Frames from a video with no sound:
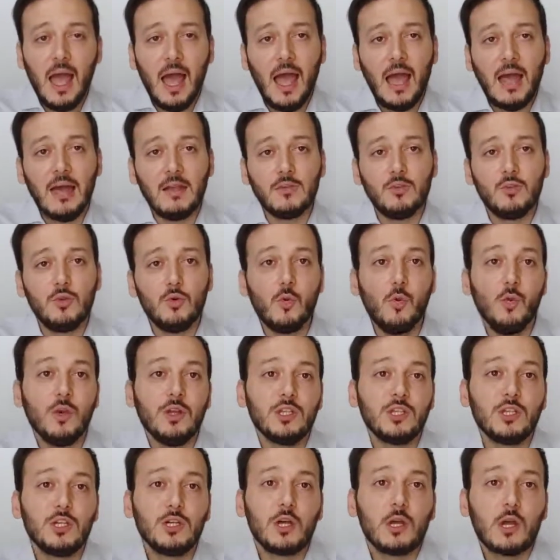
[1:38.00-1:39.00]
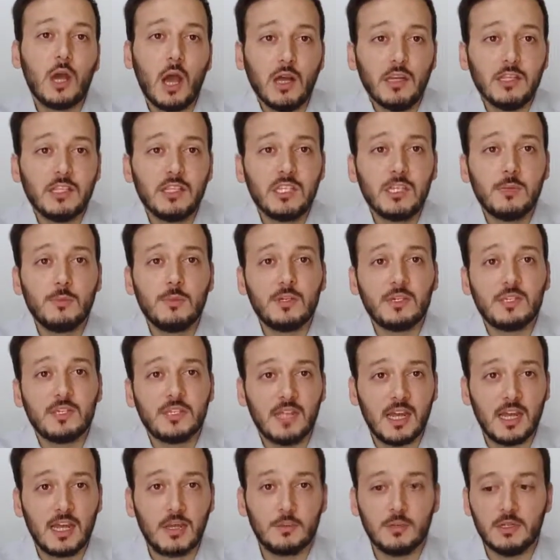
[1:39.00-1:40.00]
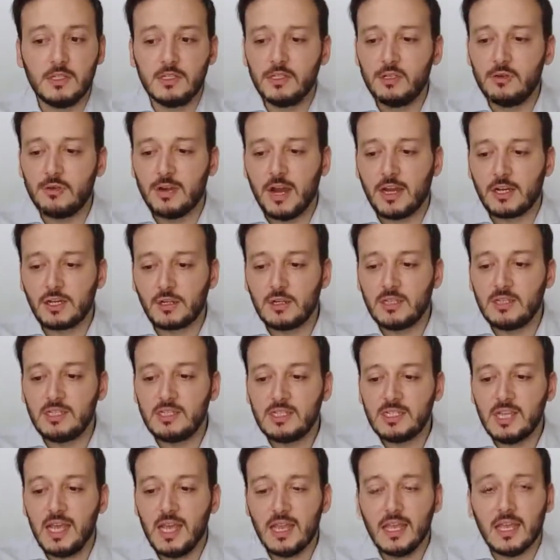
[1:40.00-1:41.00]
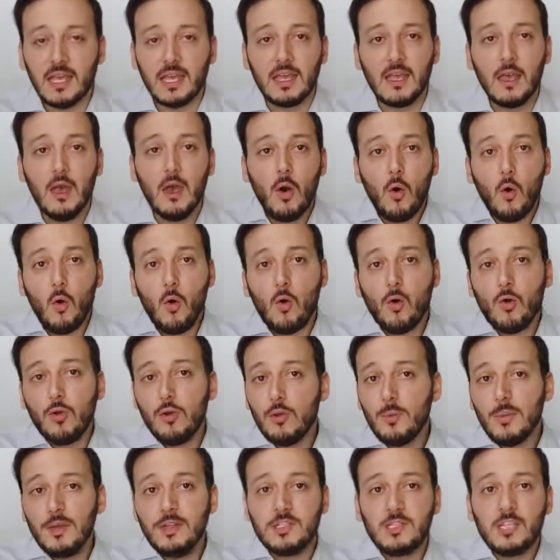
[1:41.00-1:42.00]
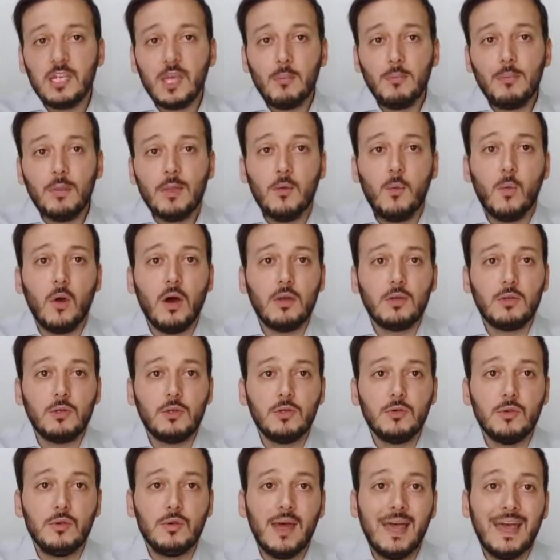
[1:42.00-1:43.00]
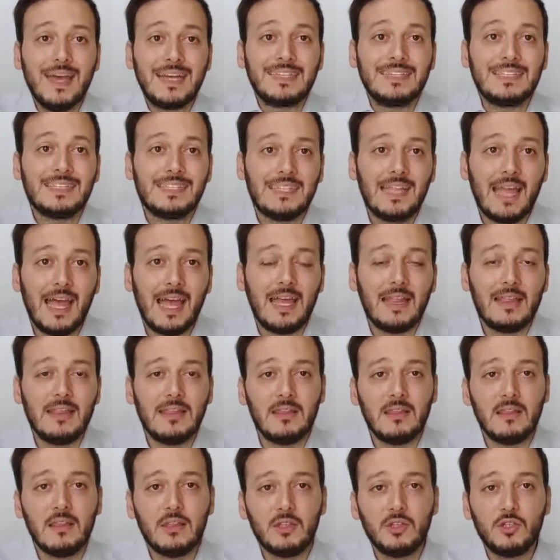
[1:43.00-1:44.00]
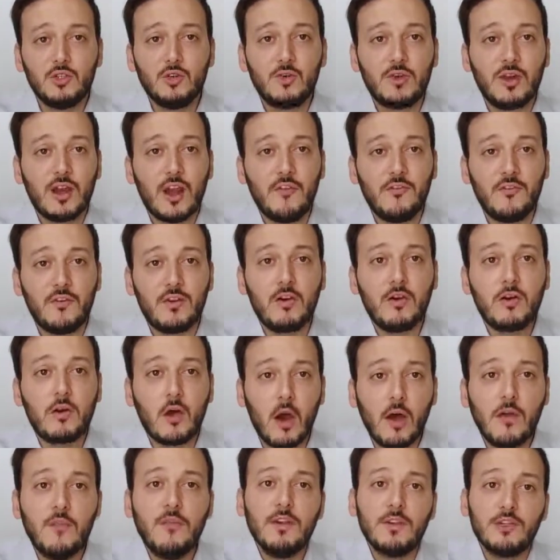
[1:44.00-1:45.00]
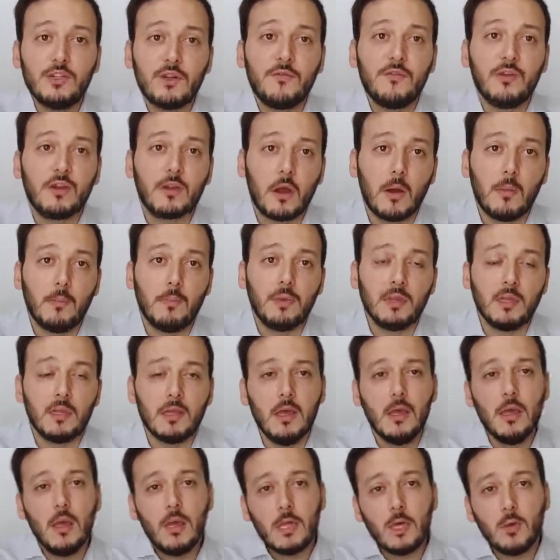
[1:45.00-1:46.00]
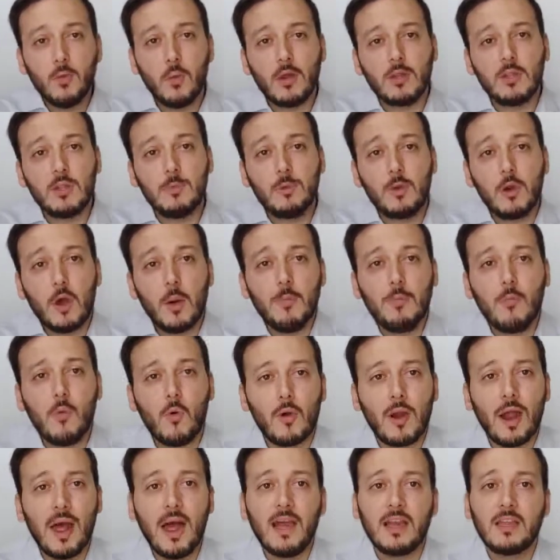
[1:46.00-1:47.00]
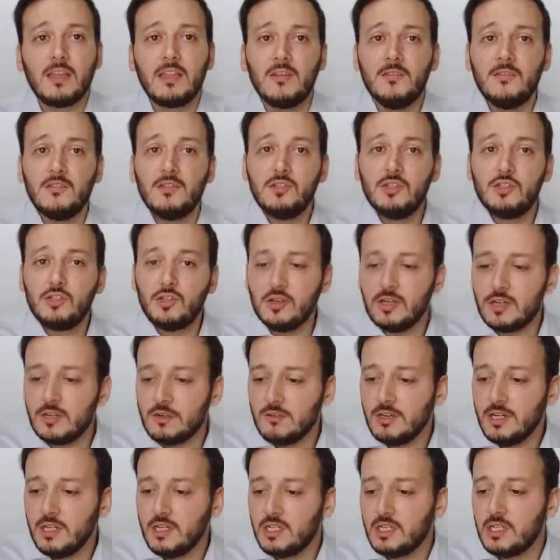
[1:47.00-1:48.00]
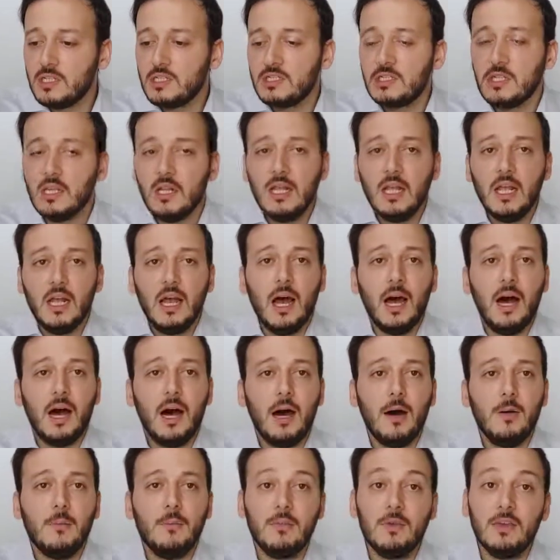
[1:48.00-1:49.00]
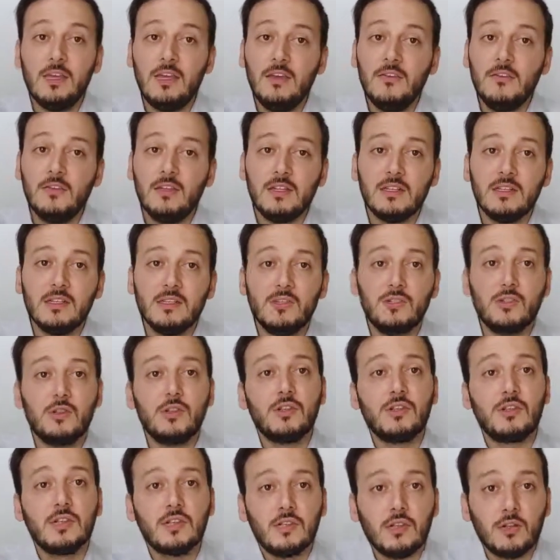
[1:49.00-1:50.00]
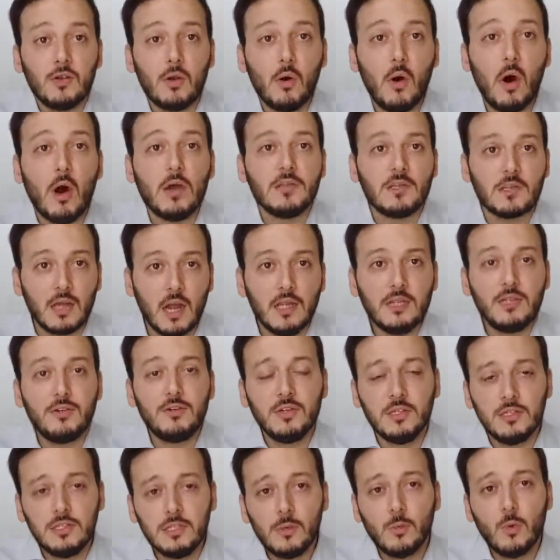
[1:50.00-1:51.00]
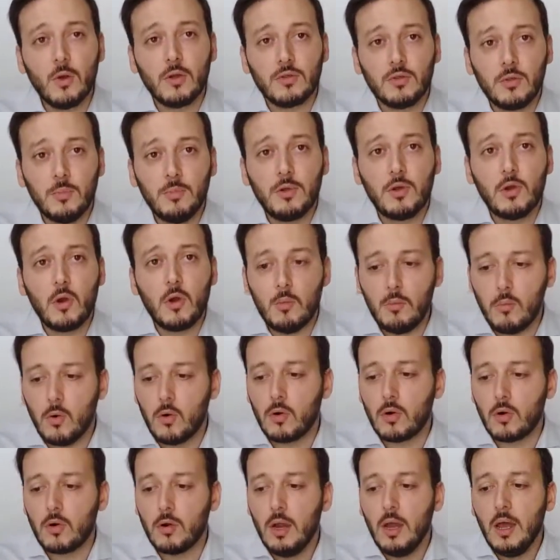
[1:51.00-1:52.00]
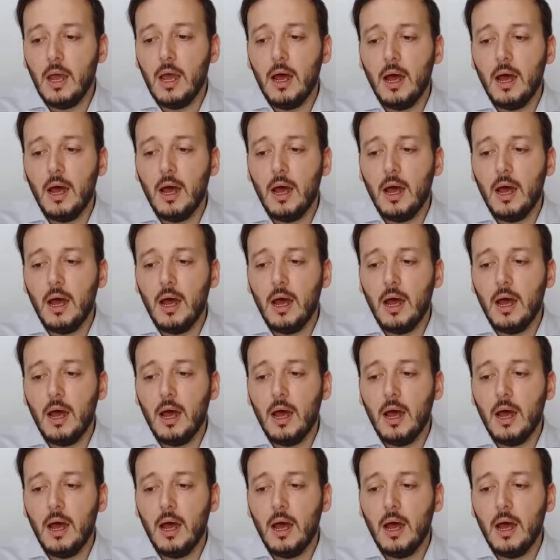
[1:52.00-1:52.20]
and to which customer segments you're actually selling. Or you may simply want to extend the geographical coverage of your company. You want to become more active in certain regions, even in certain, other countries. You want to become more